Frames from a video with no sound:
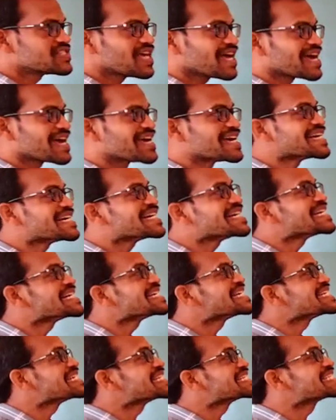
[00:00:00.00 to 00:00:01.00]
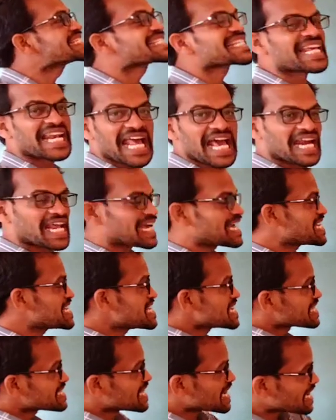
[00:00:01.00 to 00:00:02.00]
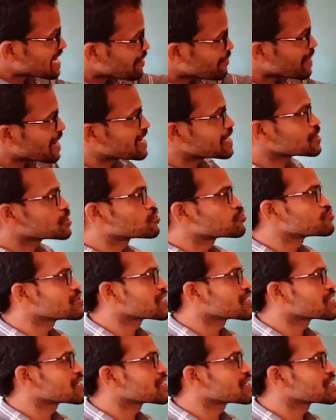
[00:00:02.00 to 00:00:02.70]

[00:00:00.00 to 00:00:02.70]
the sclera. The remaining